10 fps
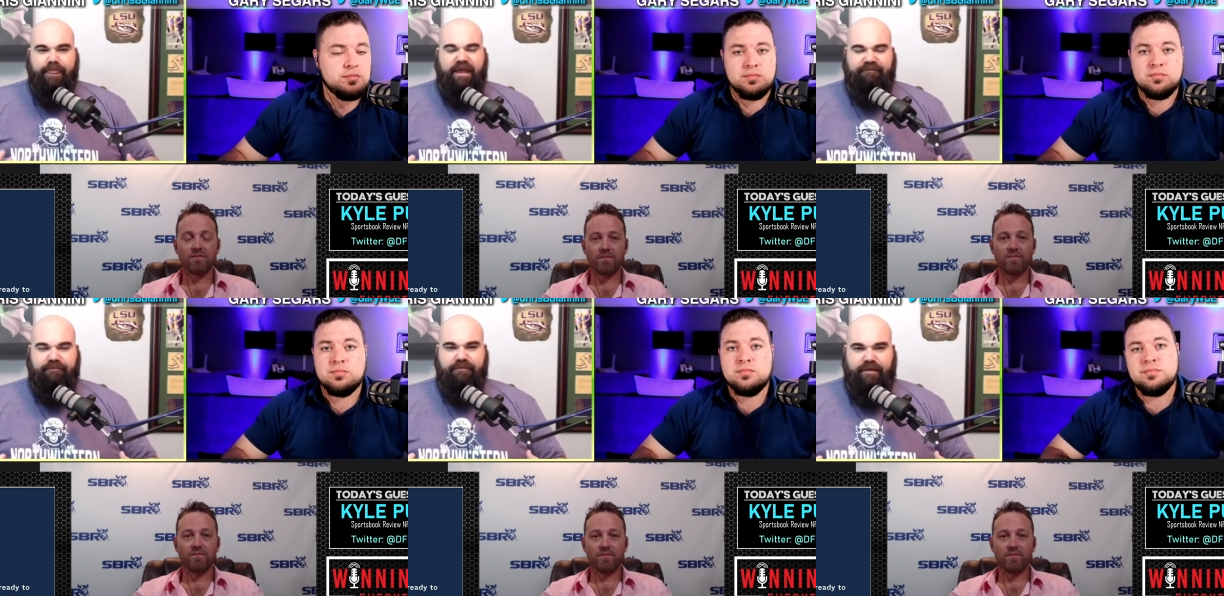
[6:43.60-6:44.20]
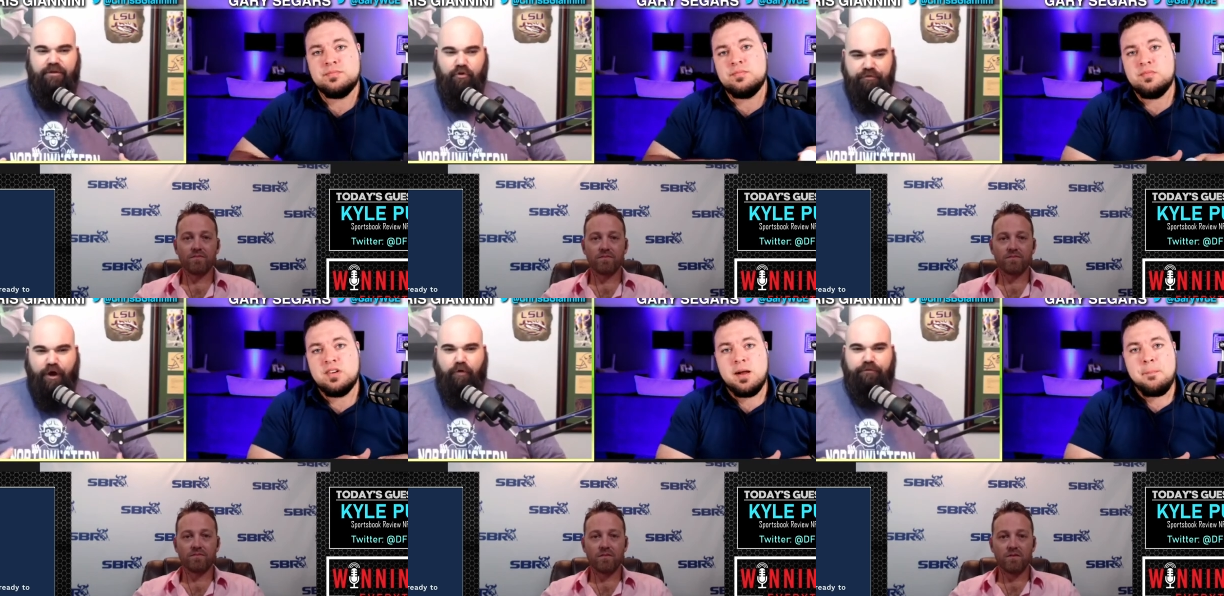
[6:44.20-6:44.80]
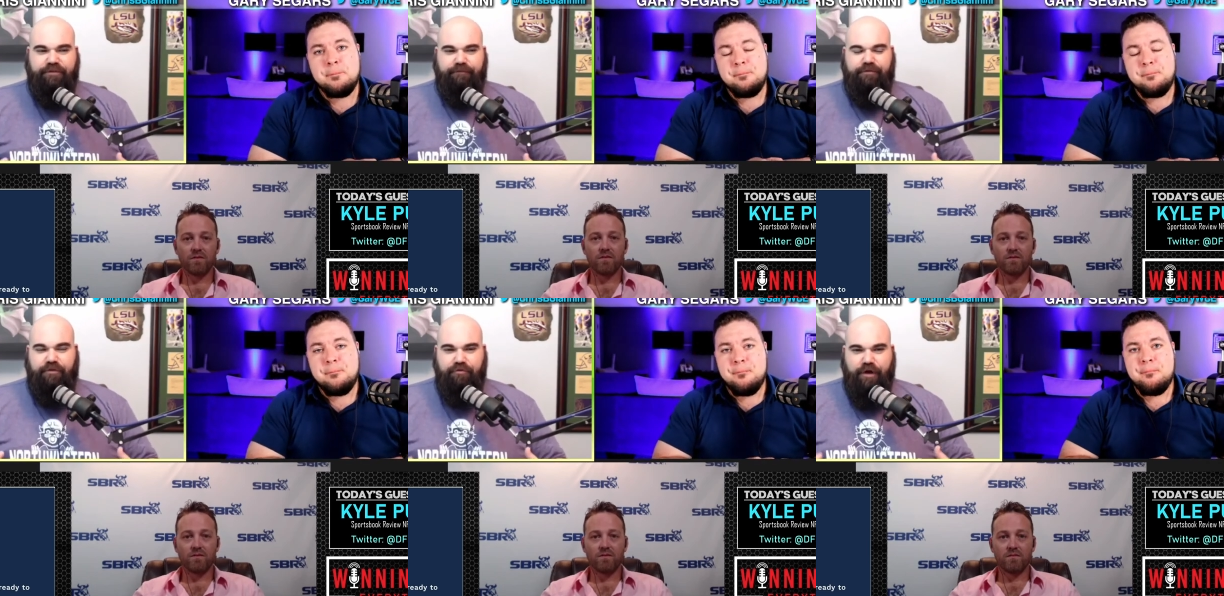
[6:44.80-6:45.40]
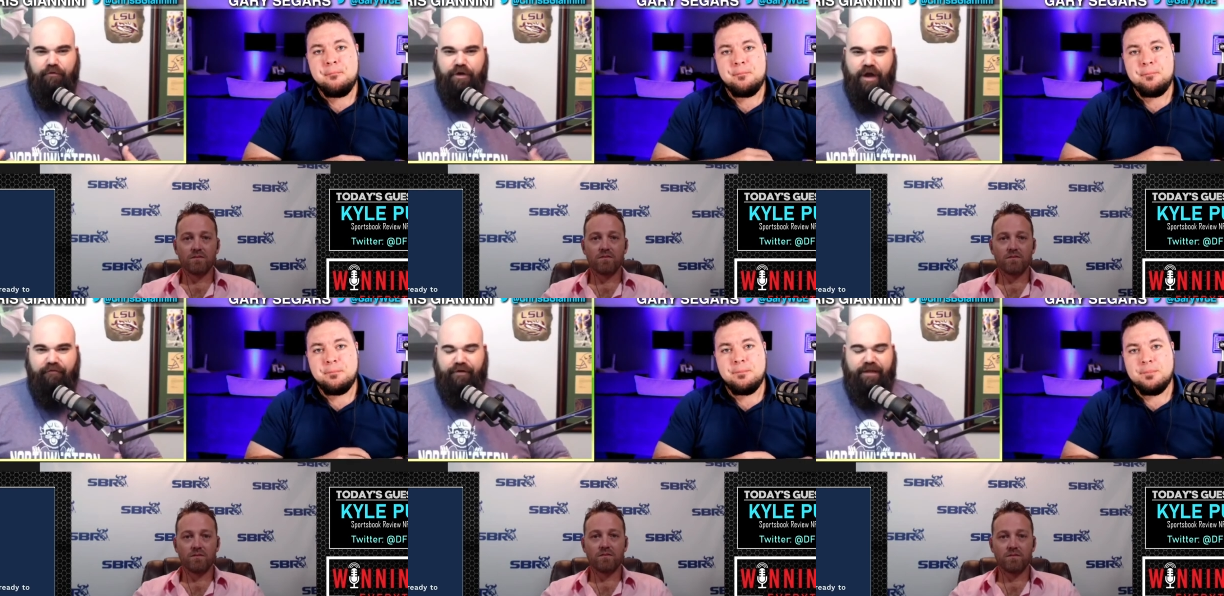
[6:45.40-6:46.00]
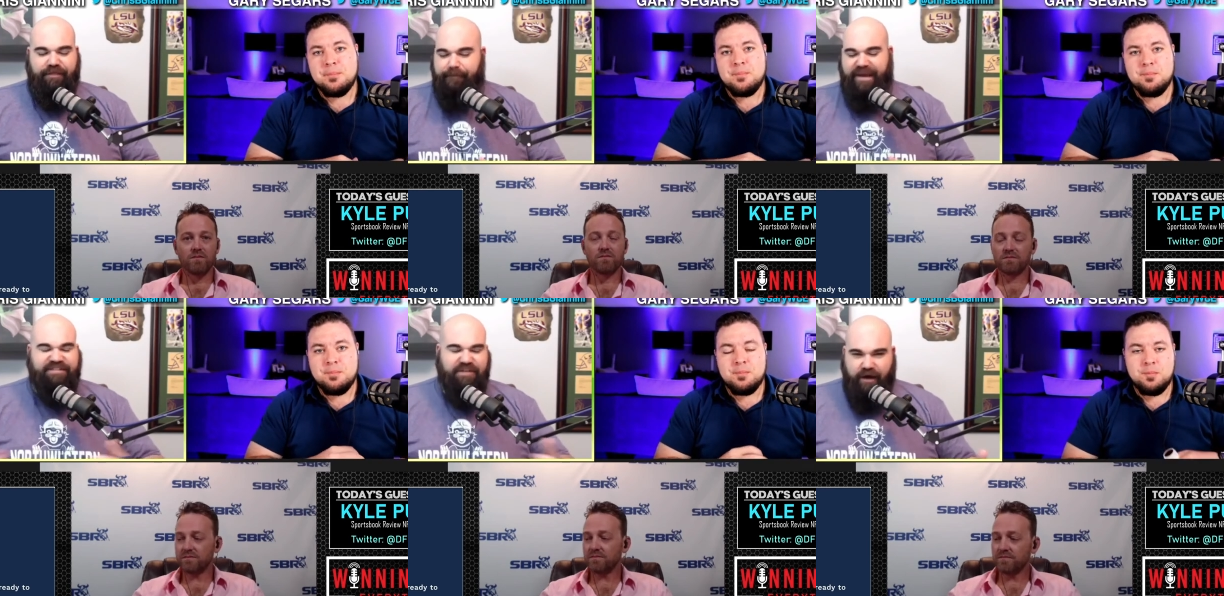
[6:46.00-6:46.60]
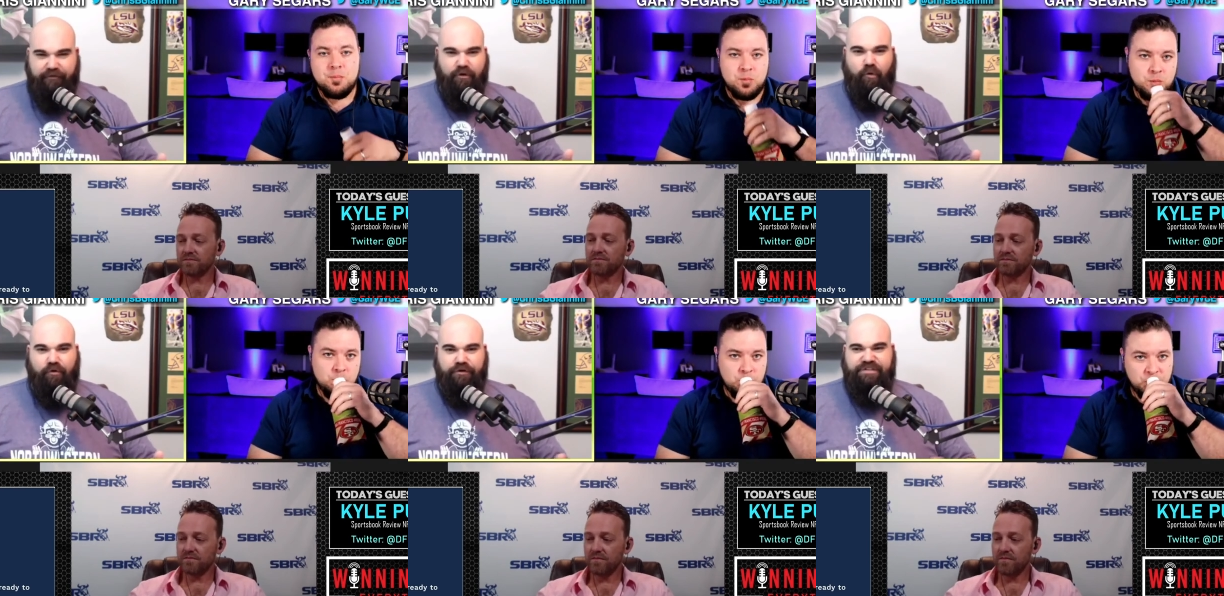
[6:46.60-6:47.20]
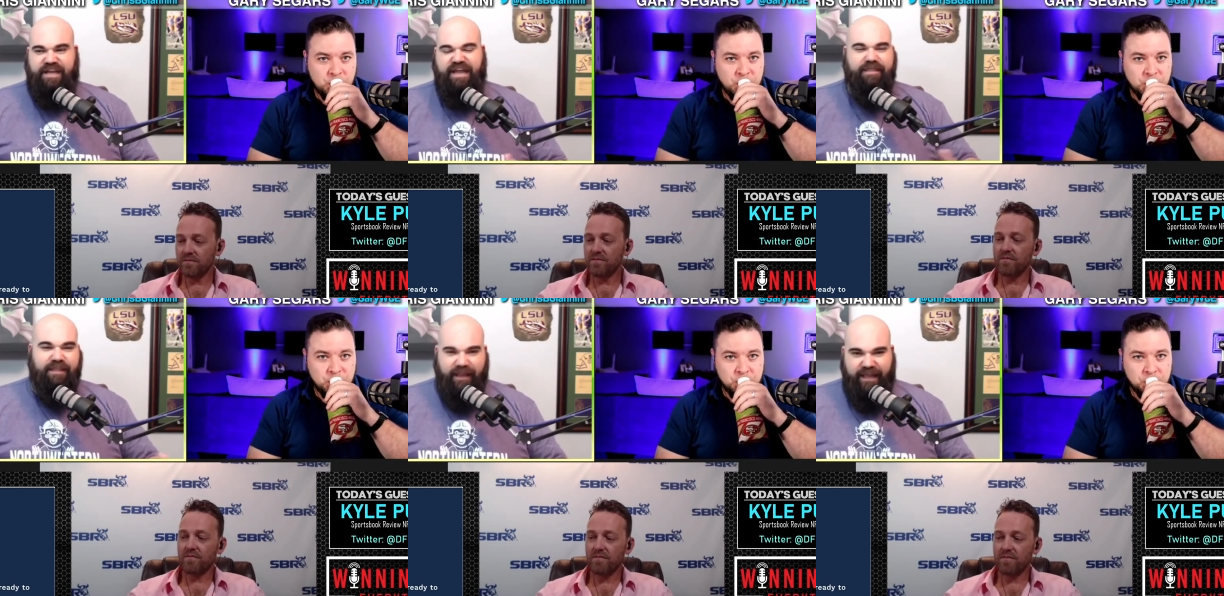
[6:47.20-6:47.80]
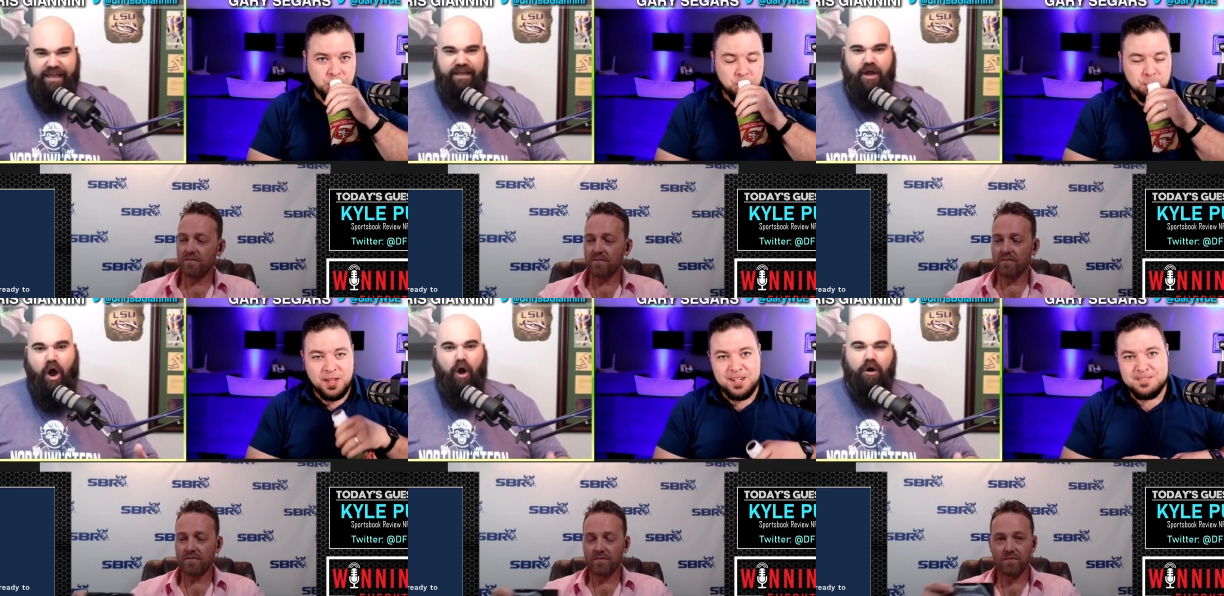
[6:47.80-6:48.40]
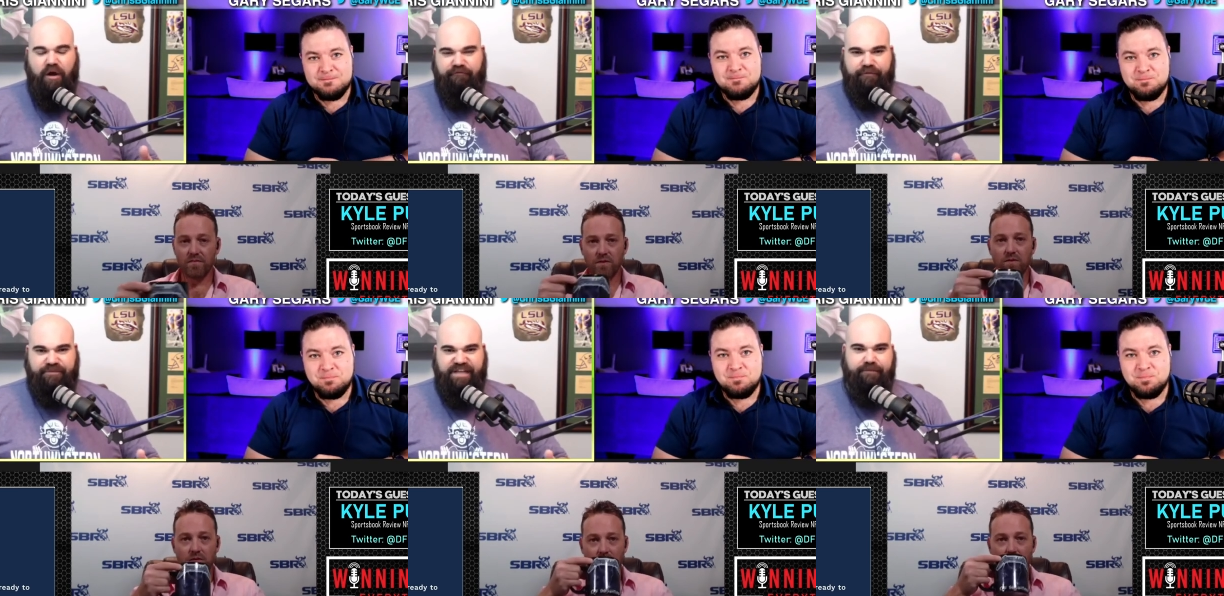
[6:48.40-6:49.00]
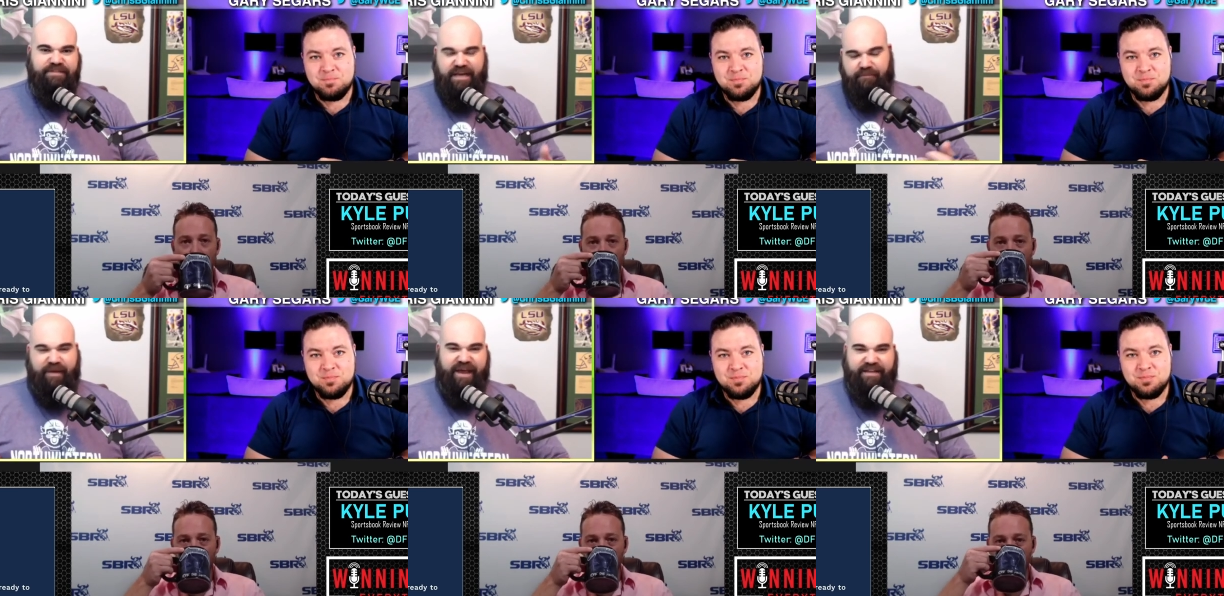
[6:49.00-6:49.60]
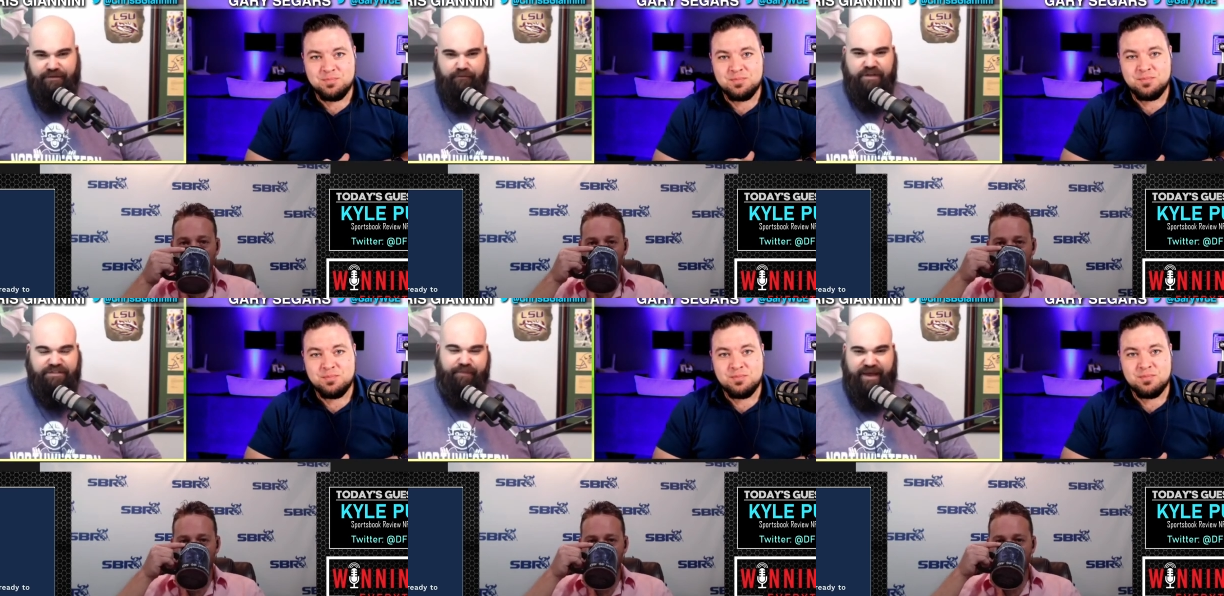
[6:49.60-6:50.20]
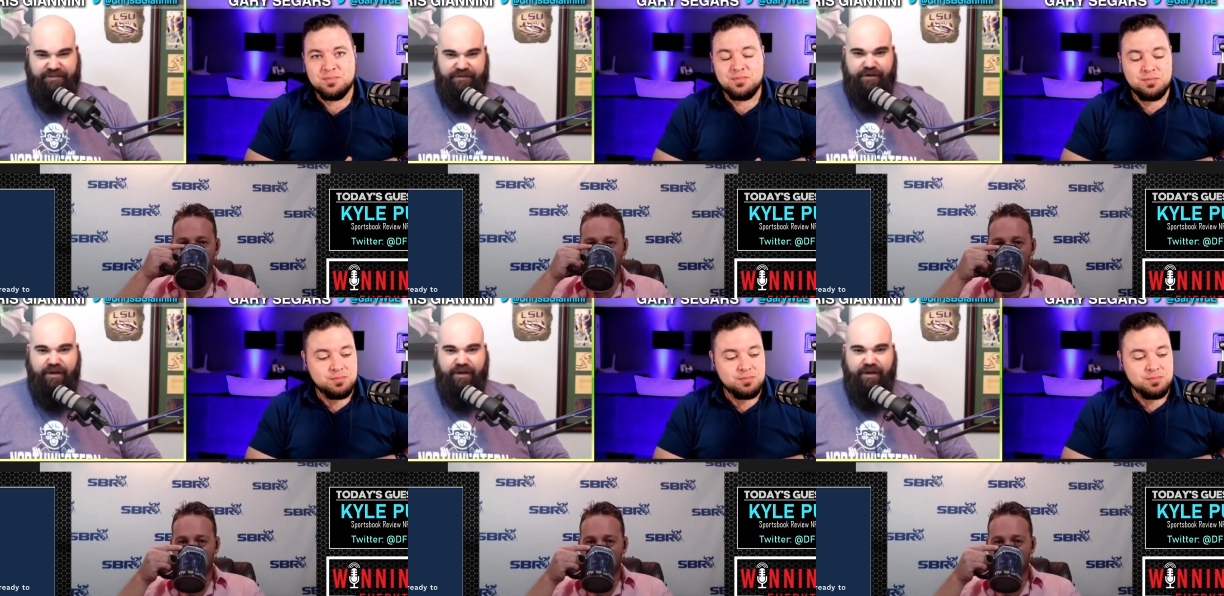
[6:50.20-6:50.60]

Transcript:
Speaker 1: it, you don't you don't cover the best cover corners in the league all come from teams that can pass the rush the passer.